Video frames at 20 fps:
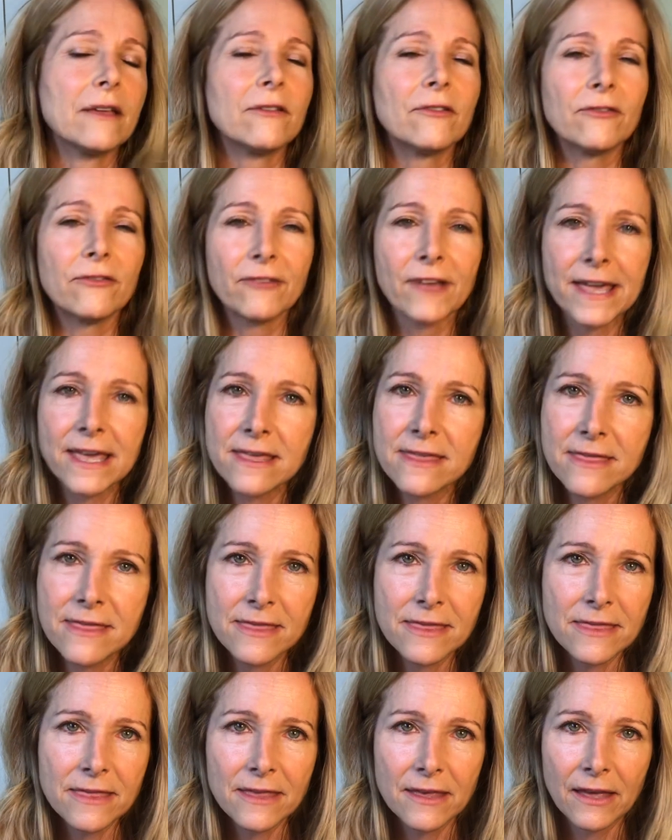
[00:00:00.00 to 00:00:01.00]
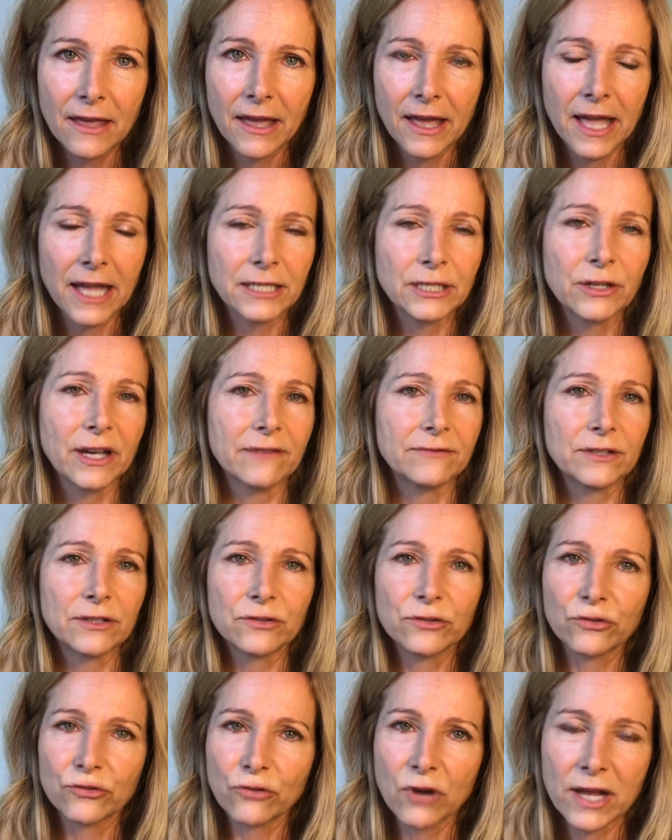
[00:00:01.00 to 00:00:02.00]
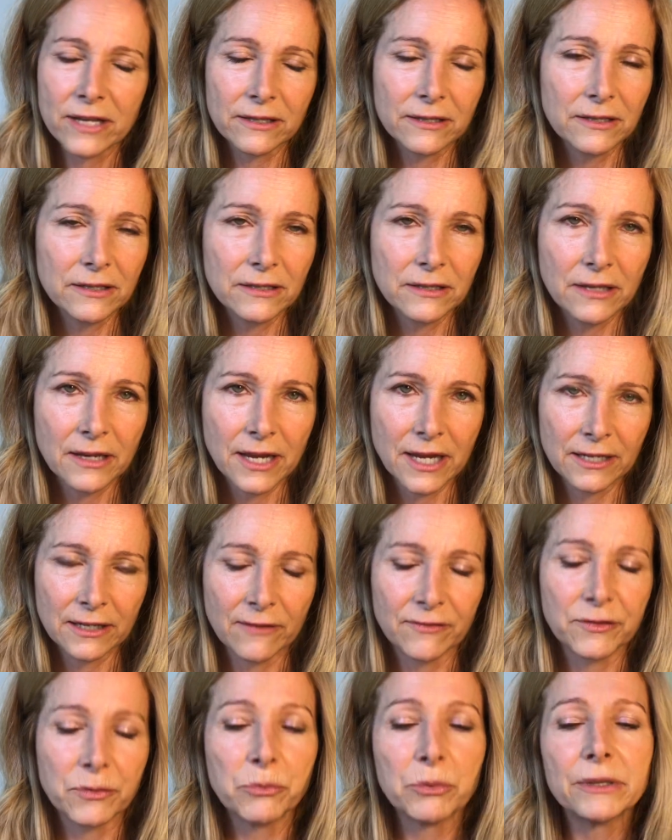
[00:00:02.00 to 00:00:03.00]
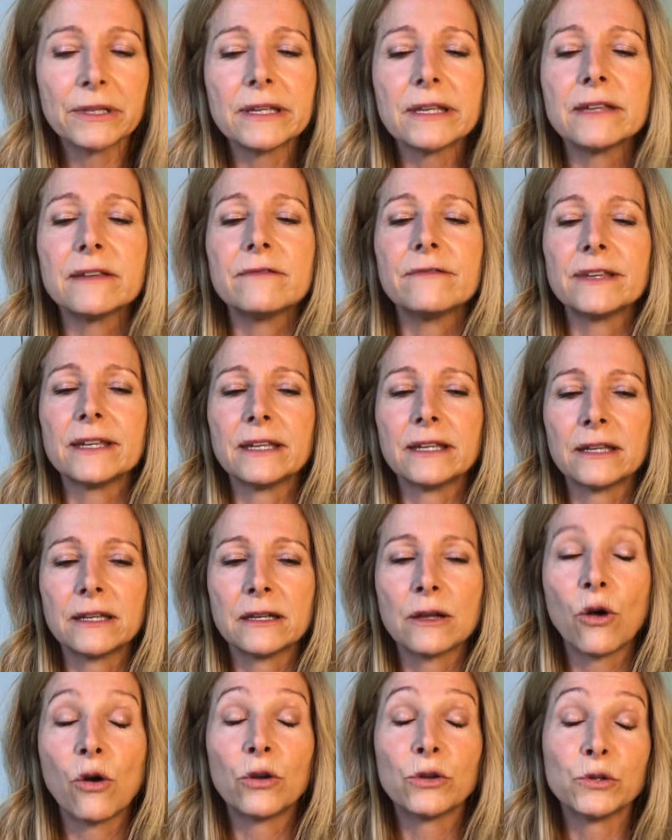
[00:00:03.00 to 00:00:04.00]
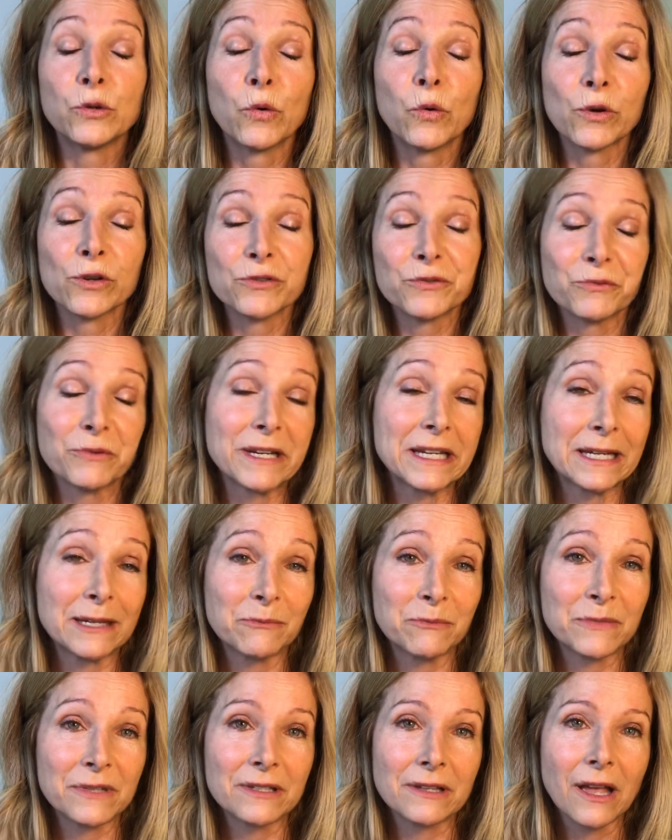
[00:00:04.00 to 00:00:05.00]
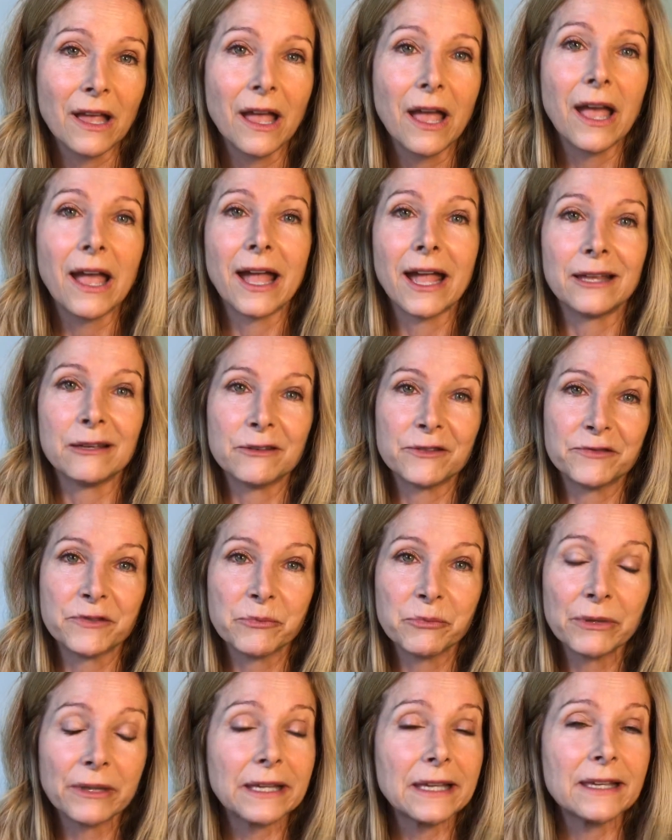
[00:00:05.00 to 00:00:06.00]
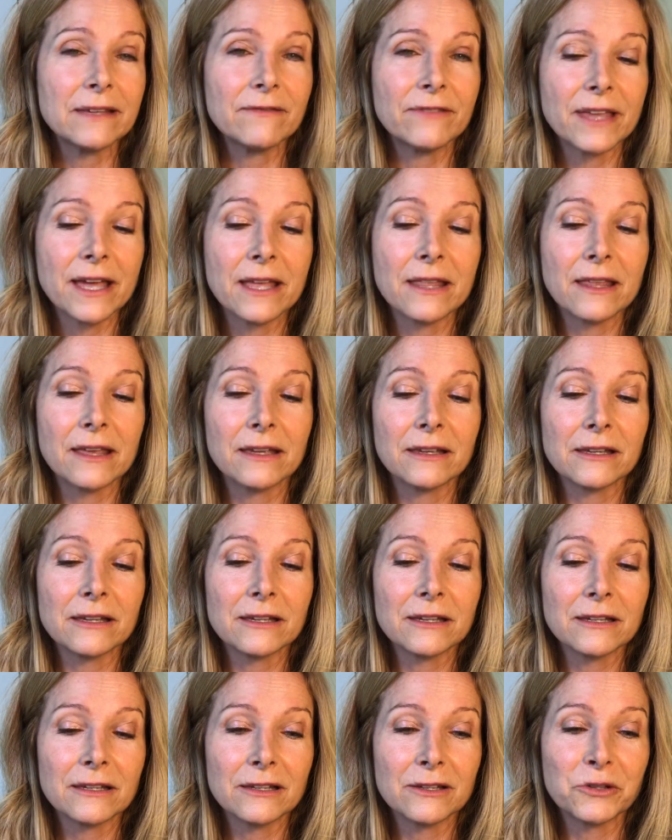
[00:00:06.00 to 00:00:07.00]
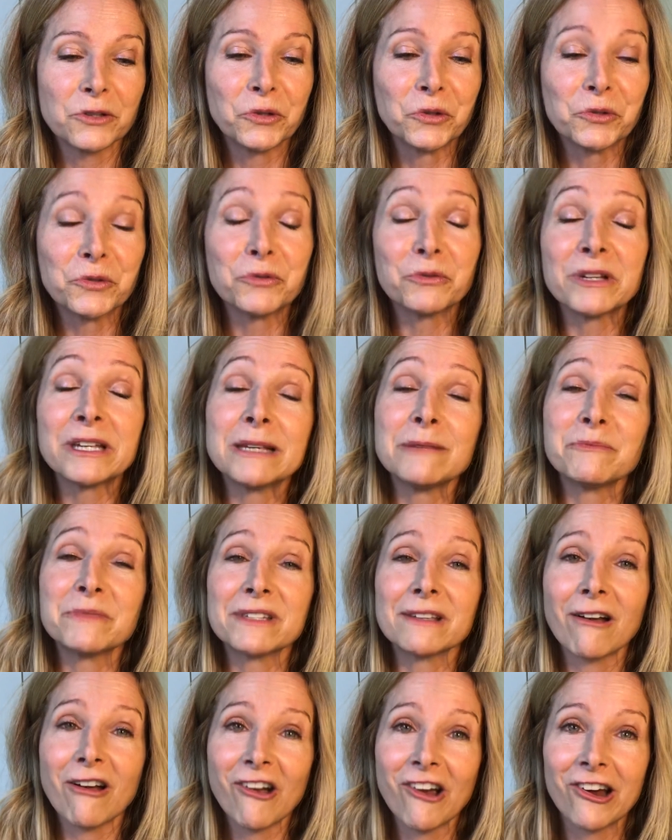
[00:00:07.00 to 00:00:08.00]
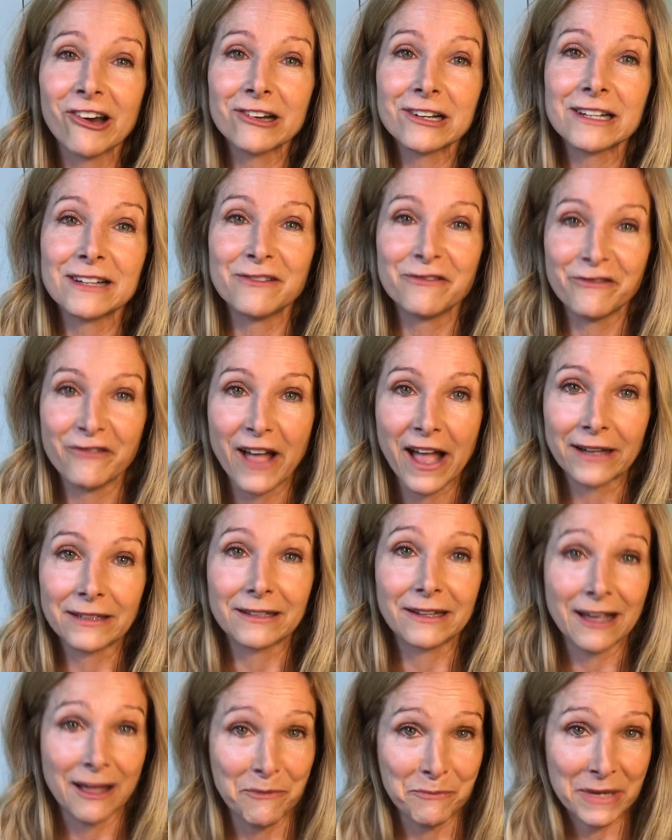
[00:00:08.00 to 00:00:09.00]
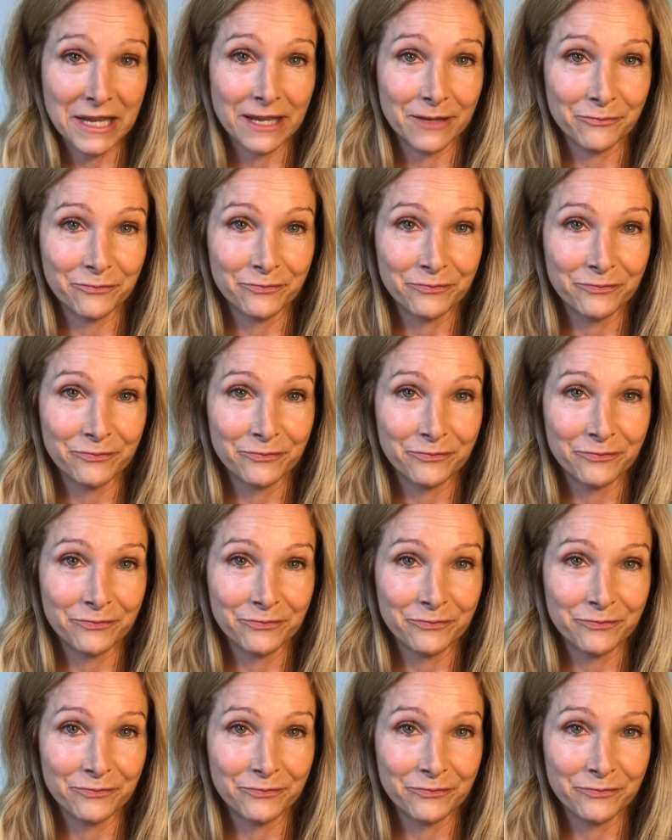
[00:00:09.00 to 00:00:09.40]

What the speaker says: faith and you have to trust and you have to believe in your dreams and you have to believe that your dreams are in fact coming